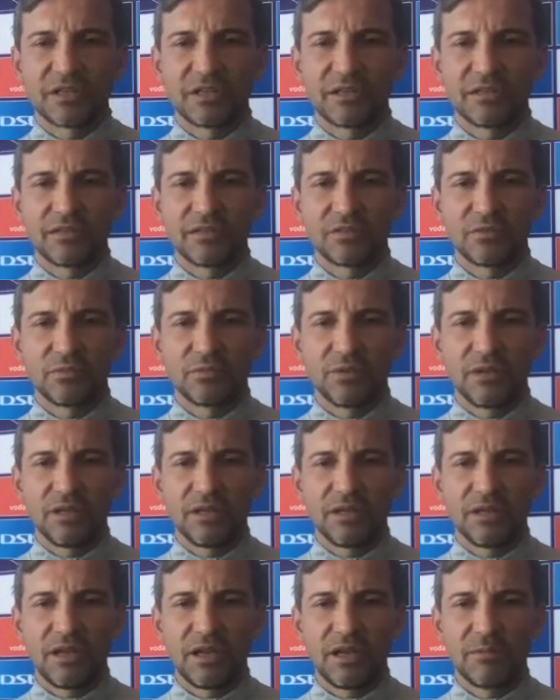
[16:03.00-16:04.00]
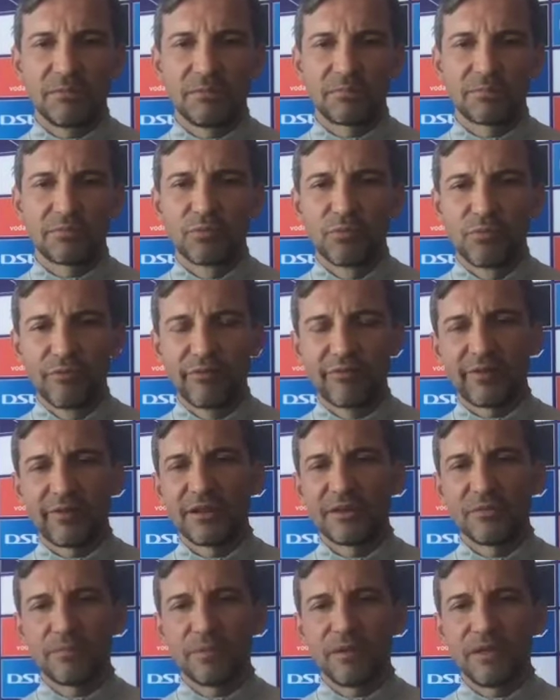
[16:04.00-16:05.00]
and we improve
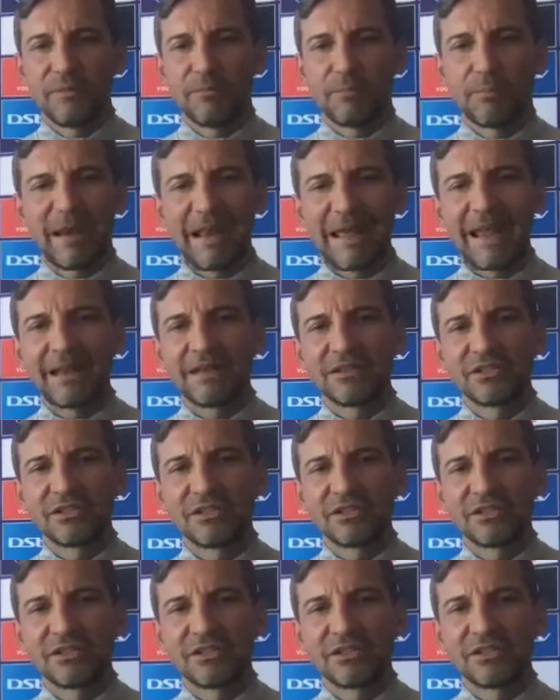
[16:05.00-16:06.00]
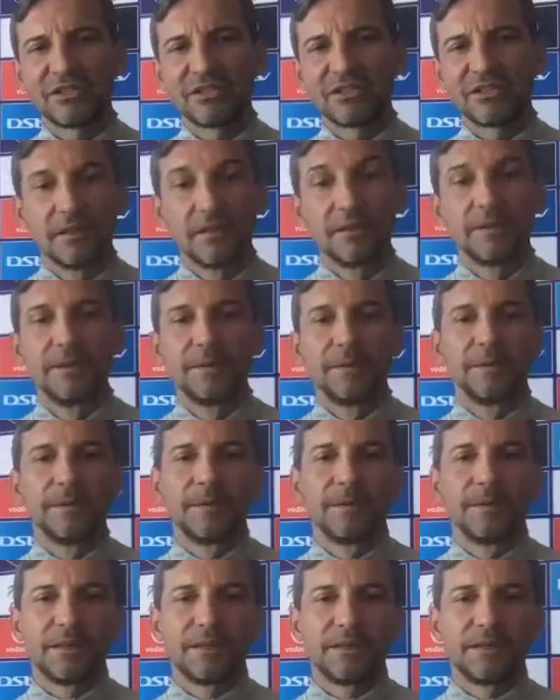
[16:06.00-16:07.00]
and we plan together
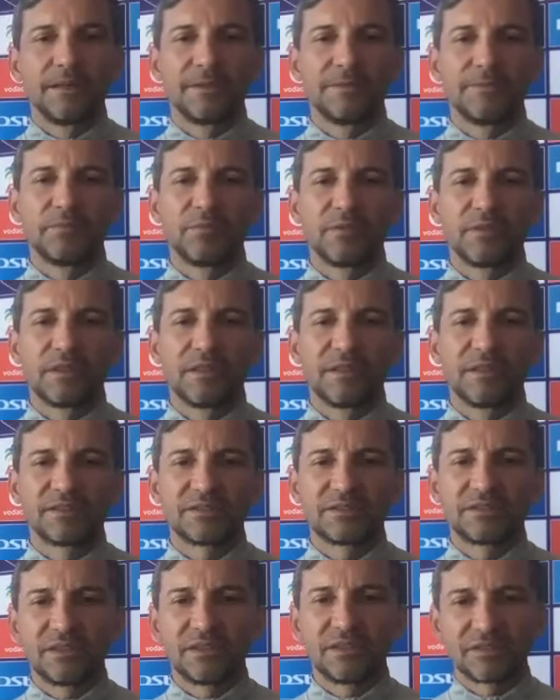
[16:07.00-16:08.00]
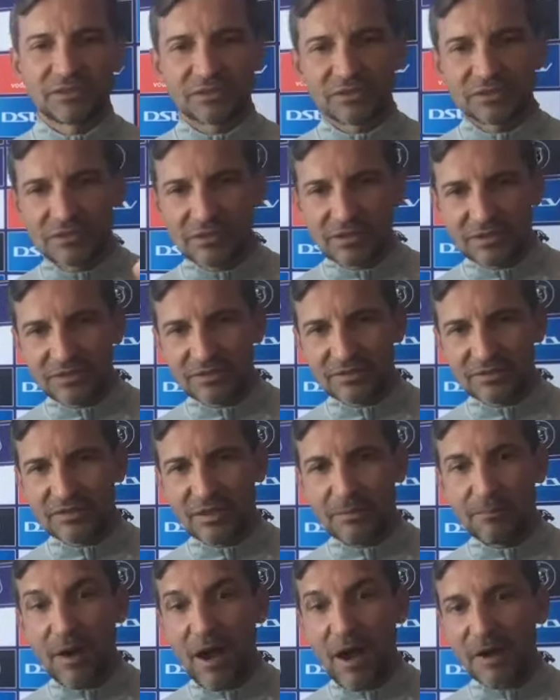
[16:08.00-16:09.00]
um, this, this, this
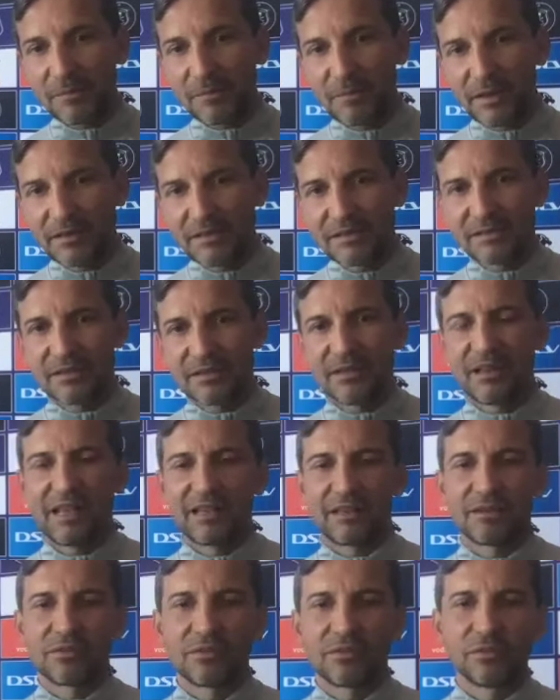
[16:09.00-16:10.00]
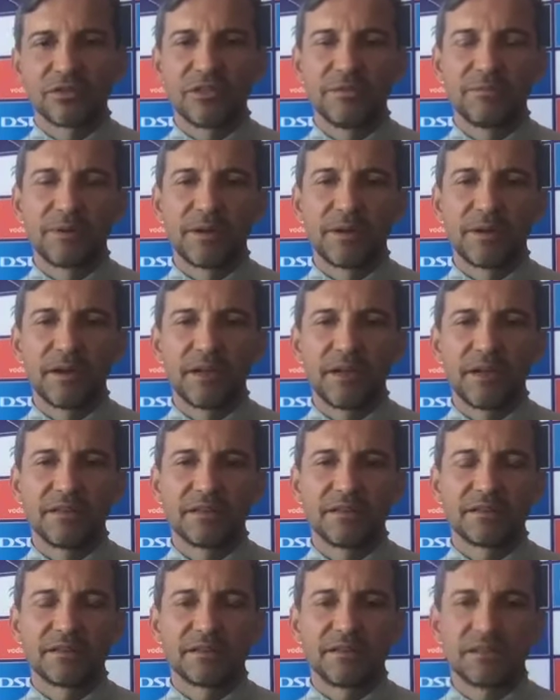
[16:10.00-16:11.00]
department like a goalkeeper.
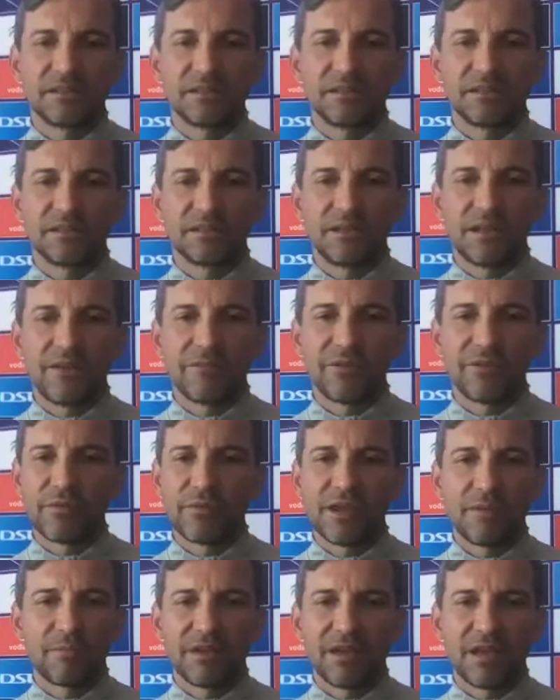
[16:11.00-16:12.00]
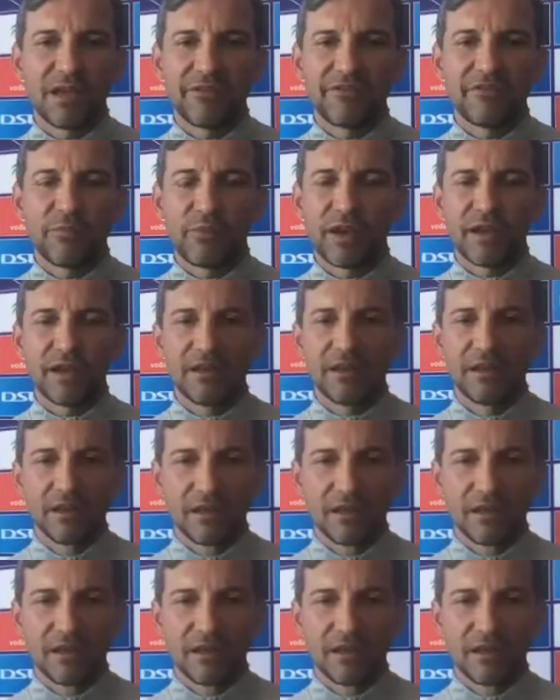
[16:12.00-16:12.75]
And uh, I'm very happy I have Wayne